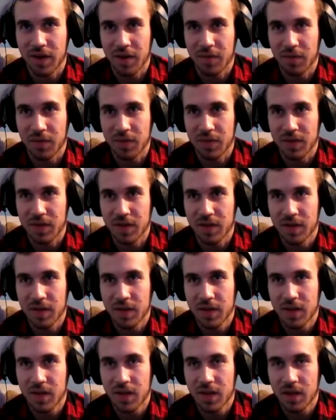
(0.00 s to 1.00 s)
I forgot what the. Uh,
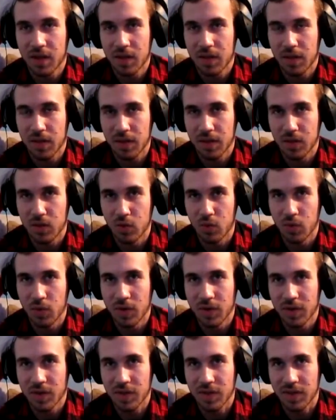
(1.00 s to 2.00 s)
the new
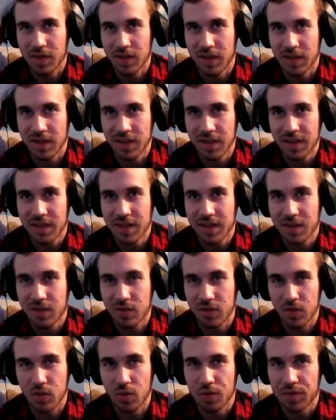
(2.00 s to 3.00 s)
skin,
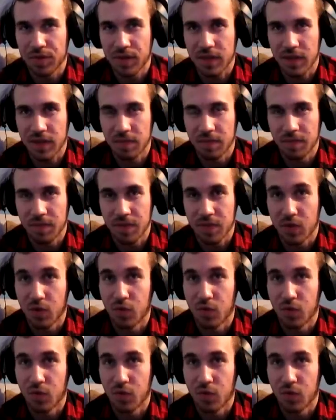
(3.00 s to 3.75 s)
or the old skin.